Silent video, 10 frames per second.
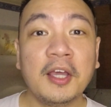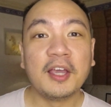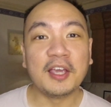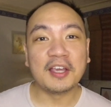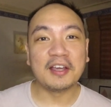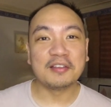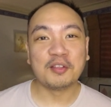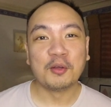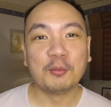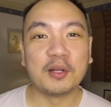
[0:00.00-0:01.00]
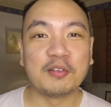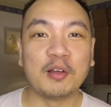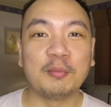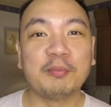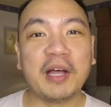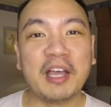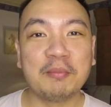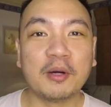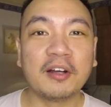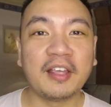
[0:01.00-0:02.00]
Hey guys, what's up? I'm
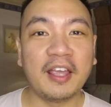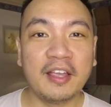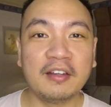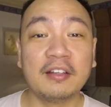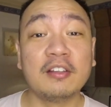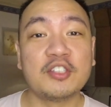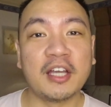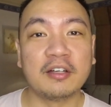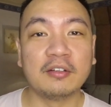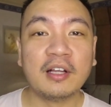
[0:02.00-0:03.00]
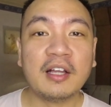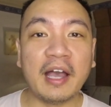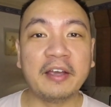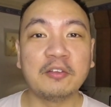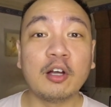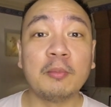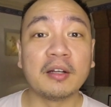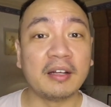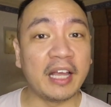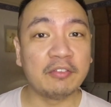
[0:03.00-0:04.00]
Mark and in this channel, I talk
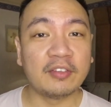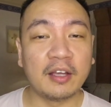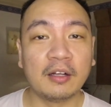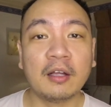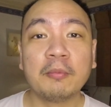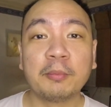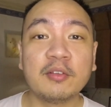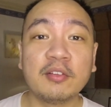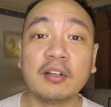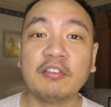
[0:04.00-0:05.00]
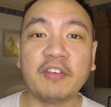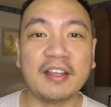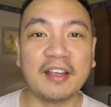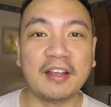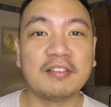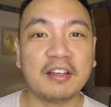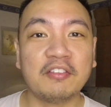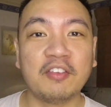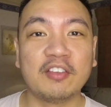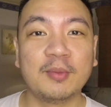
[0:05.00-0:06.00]
about lifestyle, personal finance, and
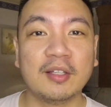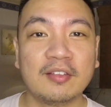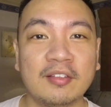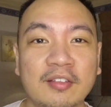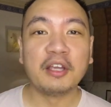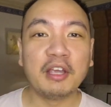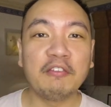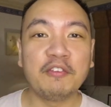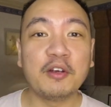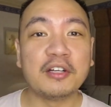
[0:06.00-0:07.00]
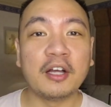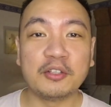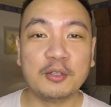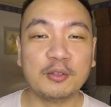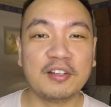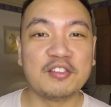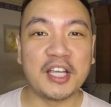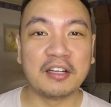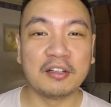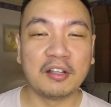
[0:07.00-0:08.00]
investments. If you're not new to this
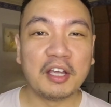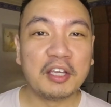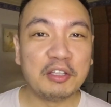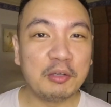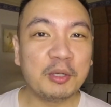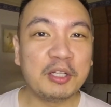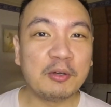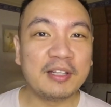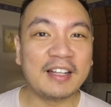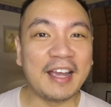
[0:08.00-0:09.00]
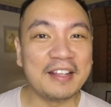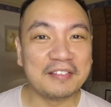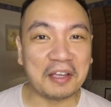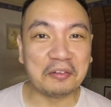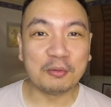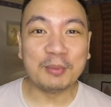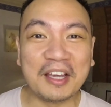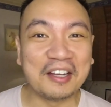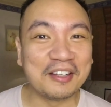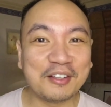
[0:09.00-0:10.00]
channel, you would know that I tend to be
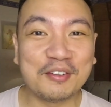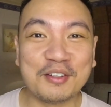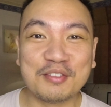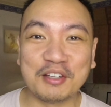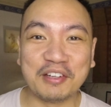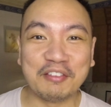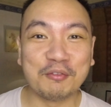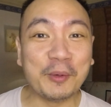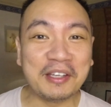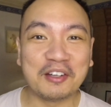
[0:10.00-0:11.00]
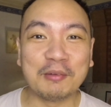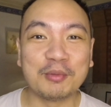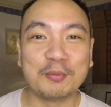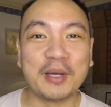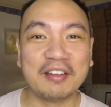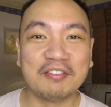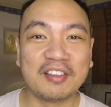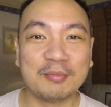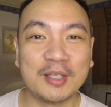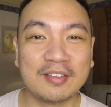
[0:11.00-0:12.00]
a little conservative when it comes to my
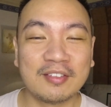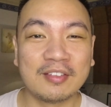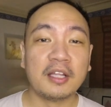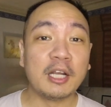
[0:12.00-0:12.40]
investments.